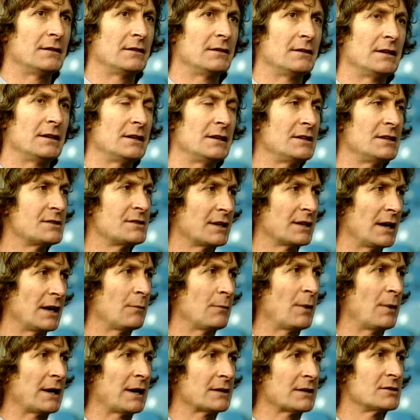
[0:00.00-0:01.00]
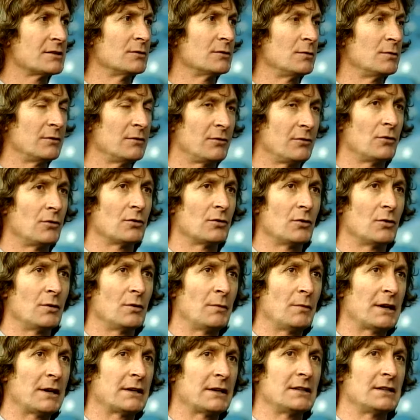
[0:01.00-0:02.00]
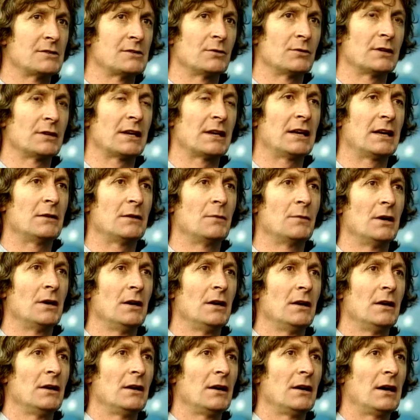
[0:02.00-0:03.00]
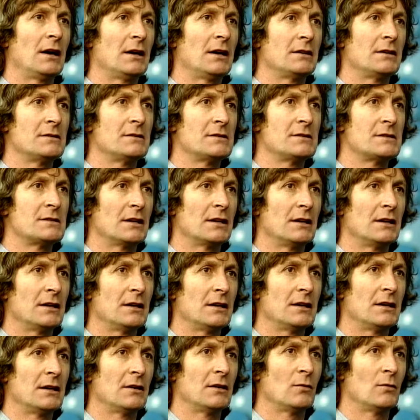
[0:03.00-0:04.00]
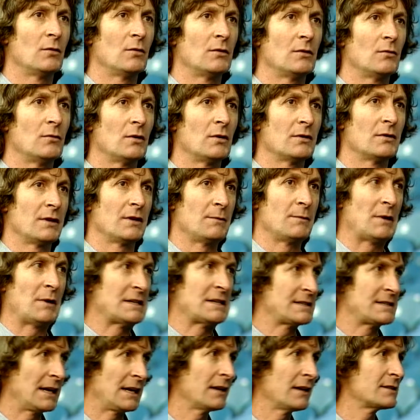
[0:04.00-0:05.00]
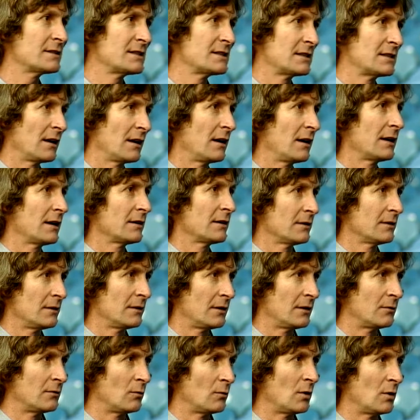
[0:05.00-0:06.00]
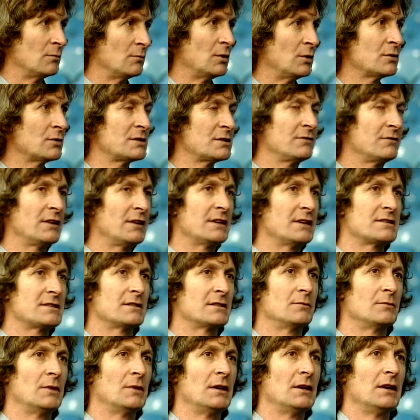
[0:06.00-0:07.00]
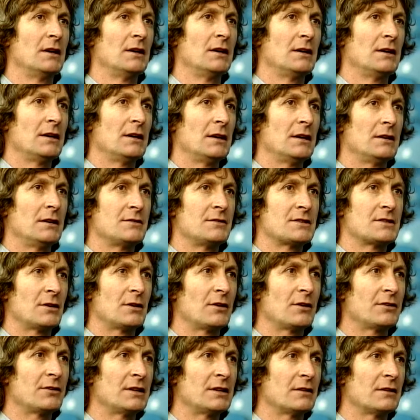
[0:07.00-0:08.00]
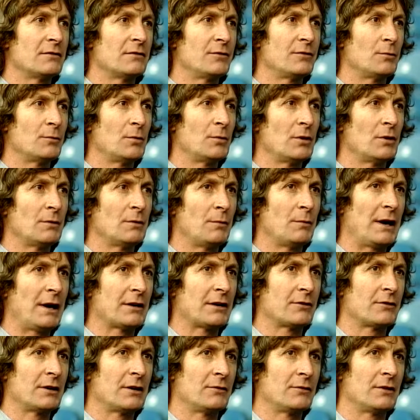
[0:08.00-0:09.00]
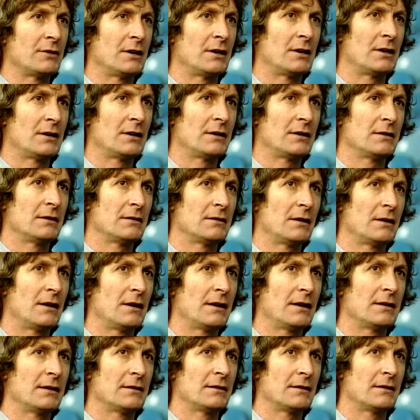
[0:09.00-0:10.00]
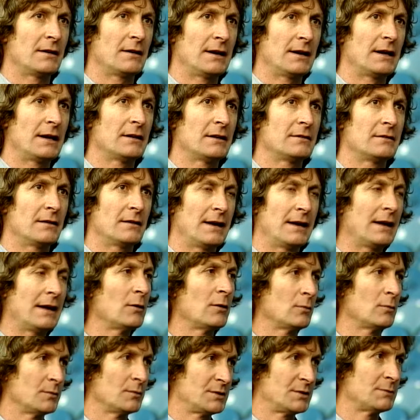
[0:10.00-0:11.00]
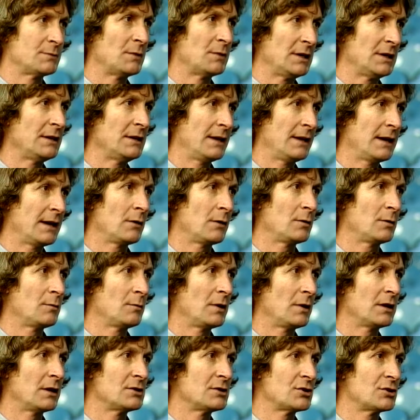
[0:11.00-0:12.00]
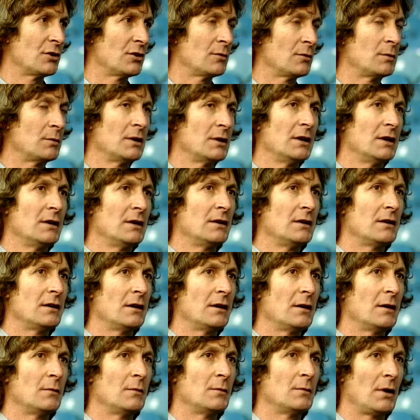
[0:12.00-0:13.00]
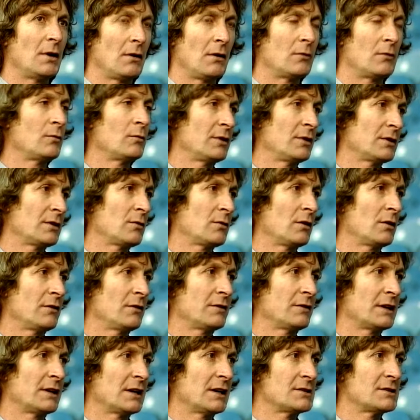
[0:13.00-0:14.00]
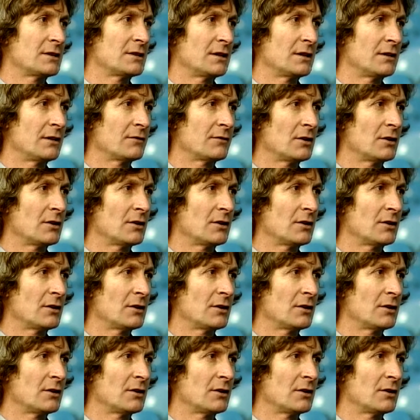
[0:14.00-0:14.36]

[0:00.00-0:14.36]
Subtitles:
need to get back to before going back into a game, and what their mentality's like and what motivates them. And so I think the footballing background that I had helps me now in my job. Along with the qualification that I've